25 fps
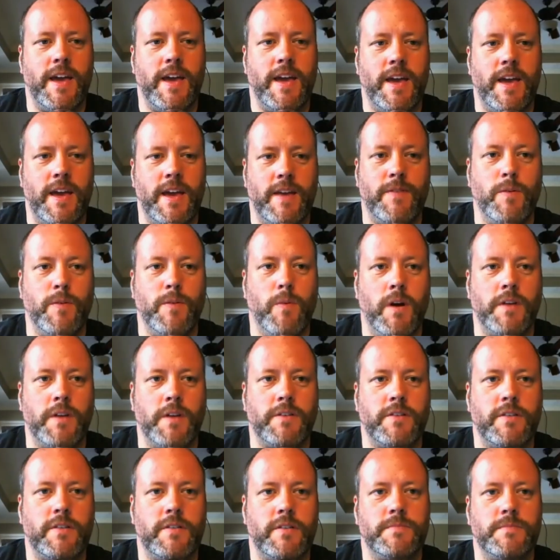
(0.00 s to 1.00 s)
if you
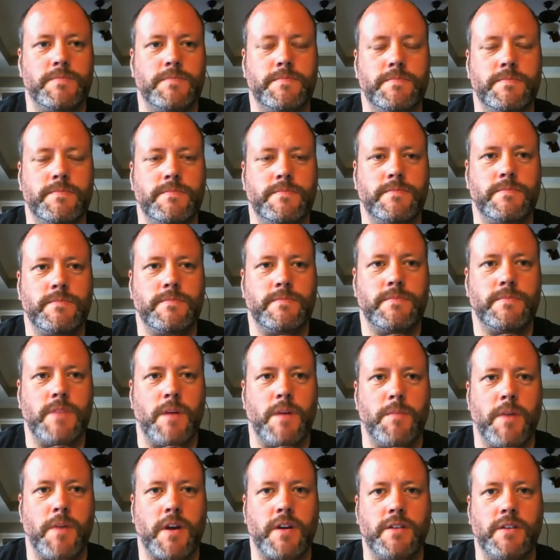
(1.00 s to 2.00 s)
want I'm,
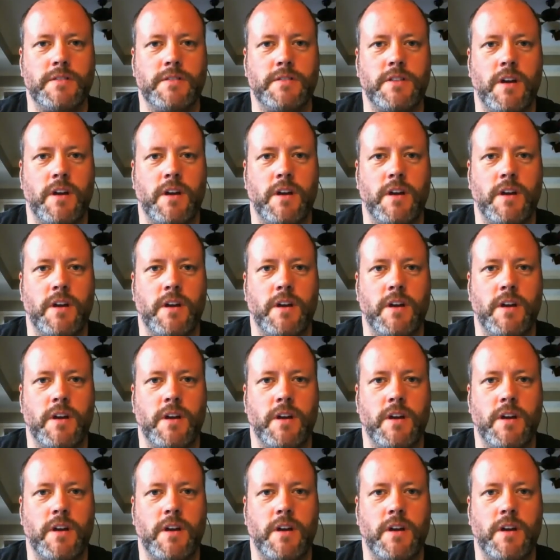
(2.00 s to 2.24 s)
I'm pressing